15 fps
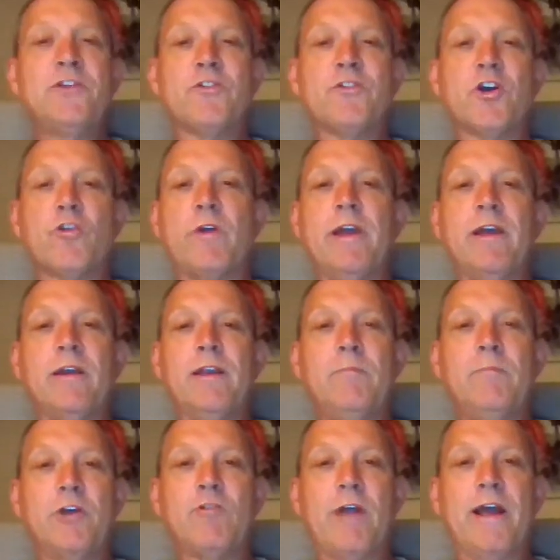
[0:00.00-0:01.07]
on the cricket. In
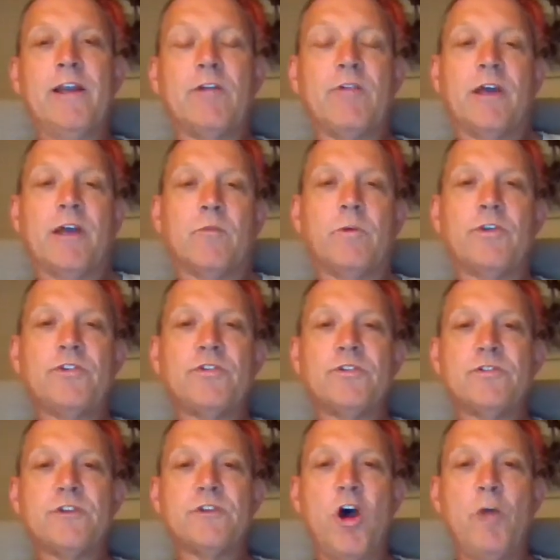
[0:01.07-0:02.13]
my grade cricket, which
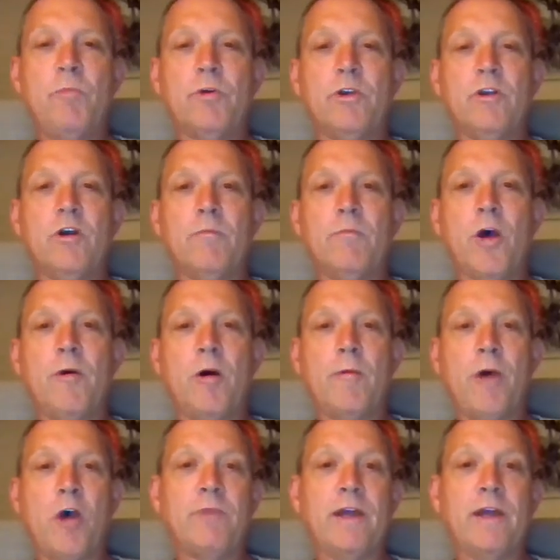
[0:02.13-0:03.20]
is open, I'm
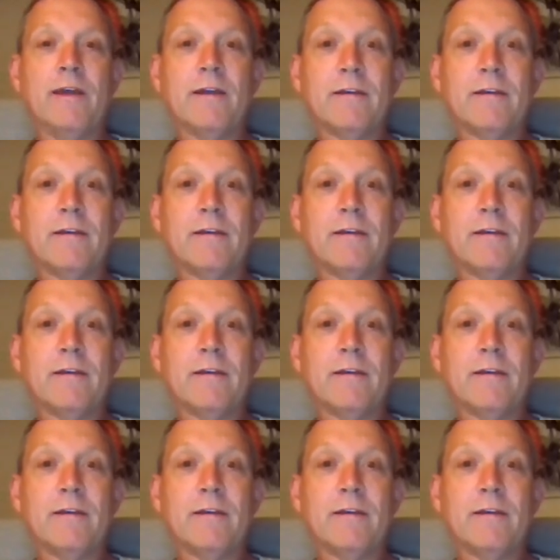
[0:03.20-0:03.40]
opening.